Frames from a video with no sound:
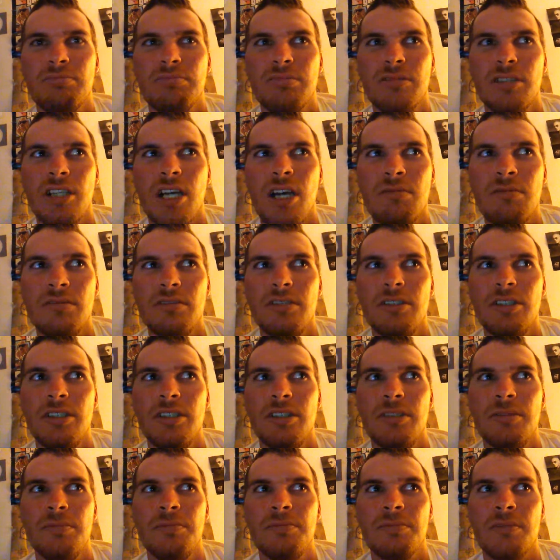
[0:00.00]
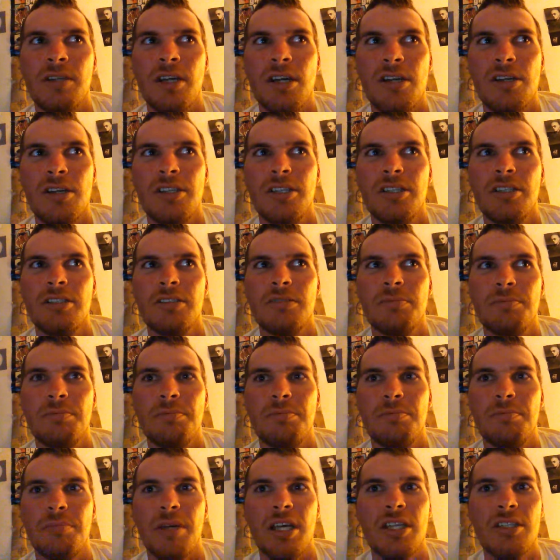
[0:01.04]
probably Kanye's
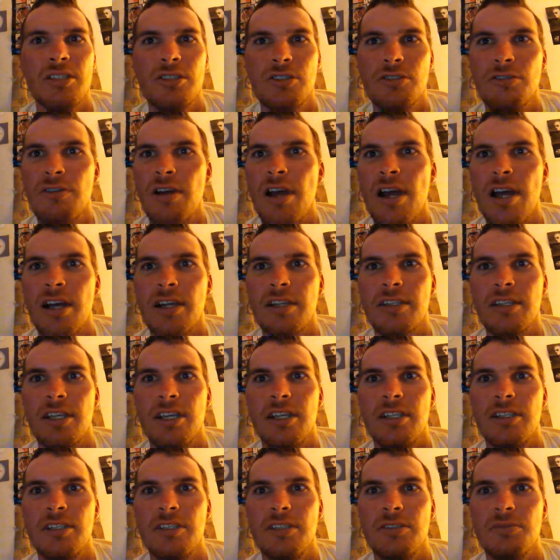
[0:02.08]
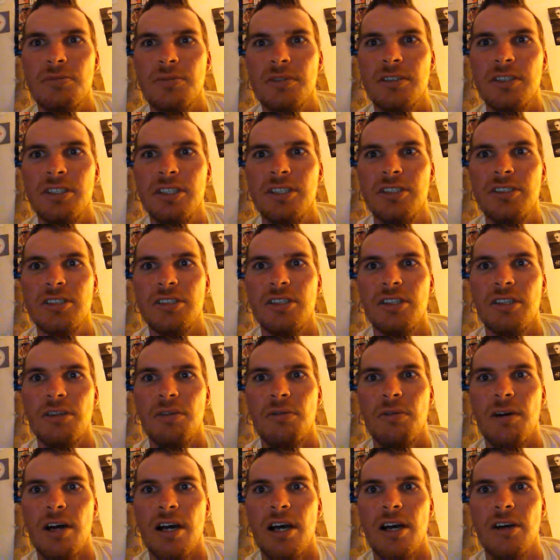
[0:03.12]
best track that he's released in a
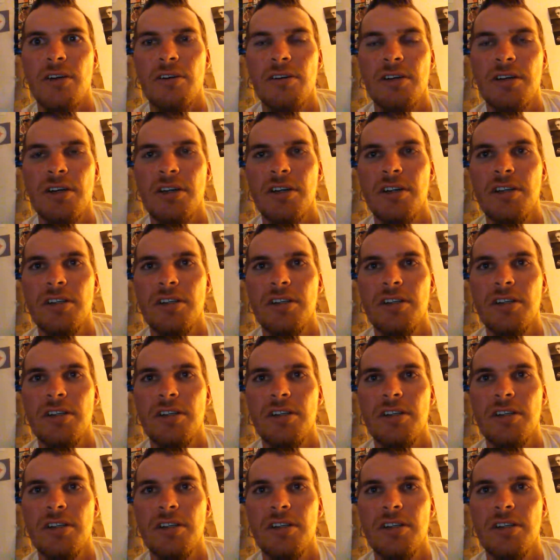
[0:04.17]
while.